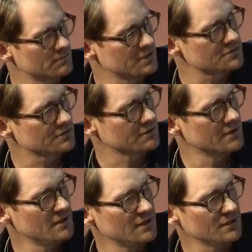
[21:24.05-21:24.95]
Mentor.
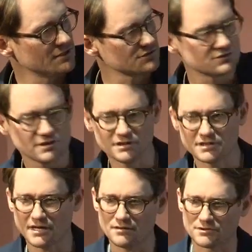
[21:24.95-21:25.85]
And you'll see
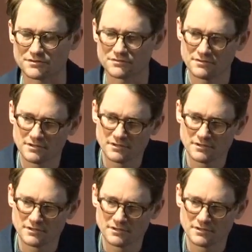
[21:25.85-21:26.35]
cannabis,